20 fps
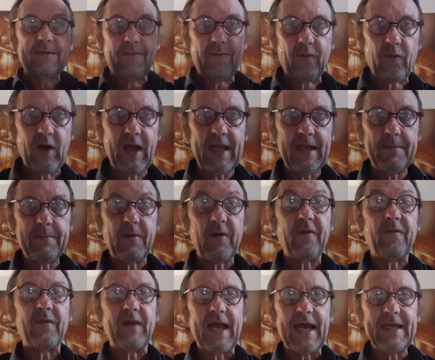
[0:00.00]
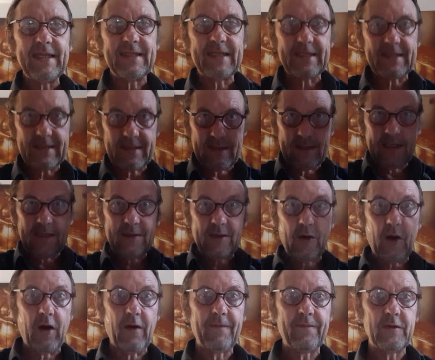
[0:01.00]
frame of light that
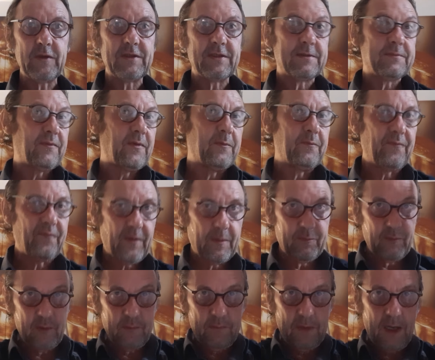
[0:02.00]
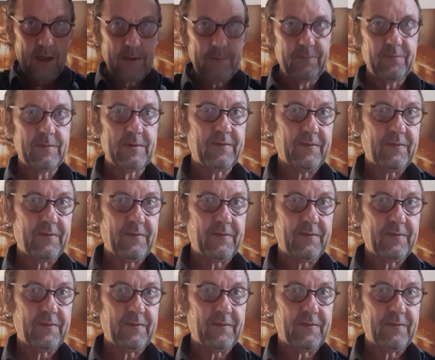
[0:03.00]
covers from the bottom,